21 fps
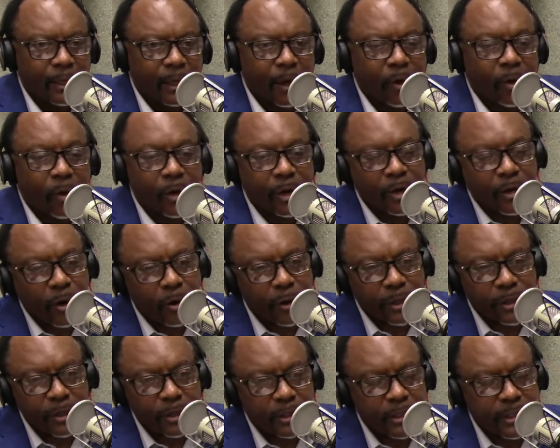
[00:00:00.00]
or
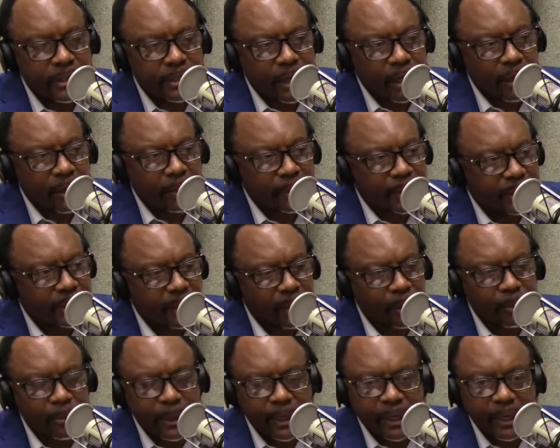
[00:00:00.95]
you can just call me,
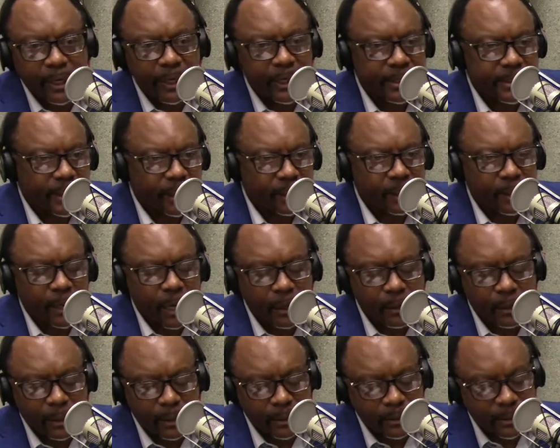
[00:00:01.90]
Donald Marquez.
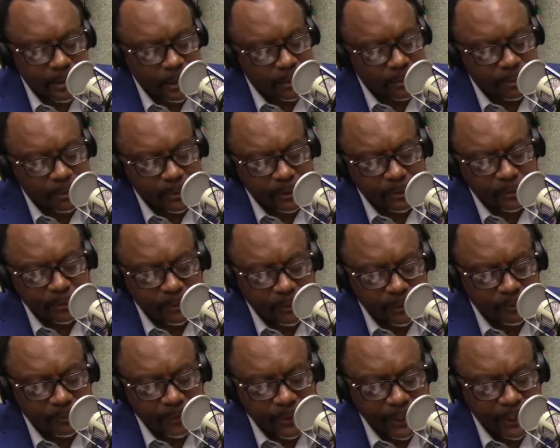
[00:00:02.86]
I'll get in touch with
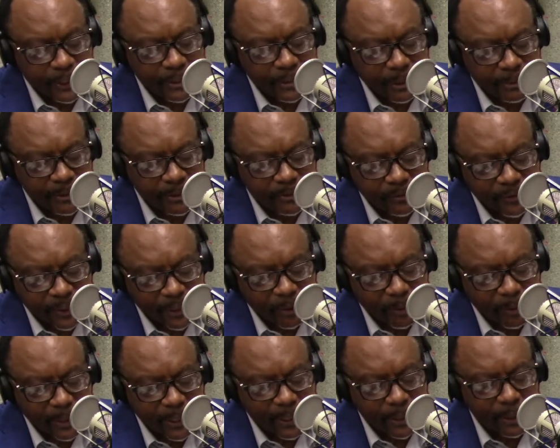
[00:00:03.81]
Frank. His name is Frank
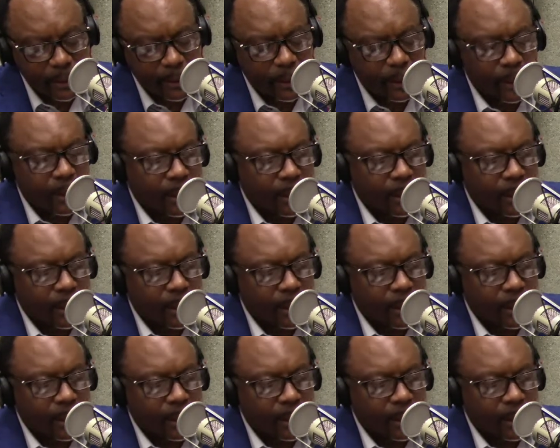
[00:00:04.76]
White.